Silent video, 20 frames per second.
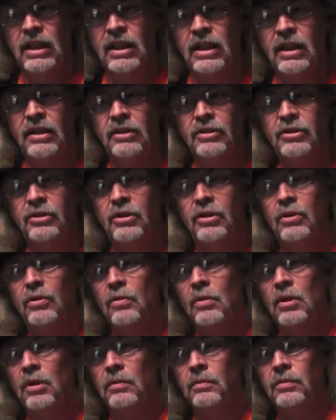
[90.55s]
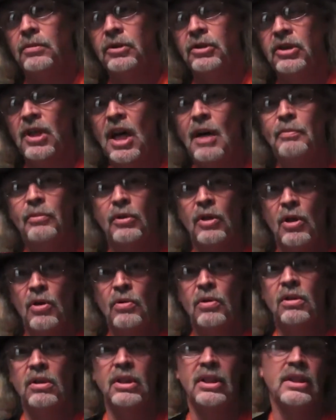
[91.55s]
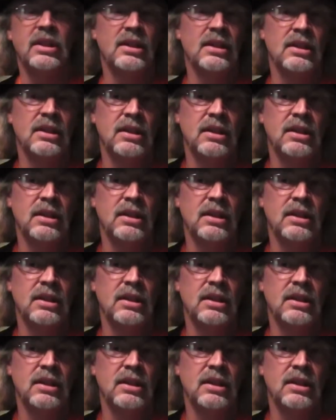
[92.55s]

is to um, shop locally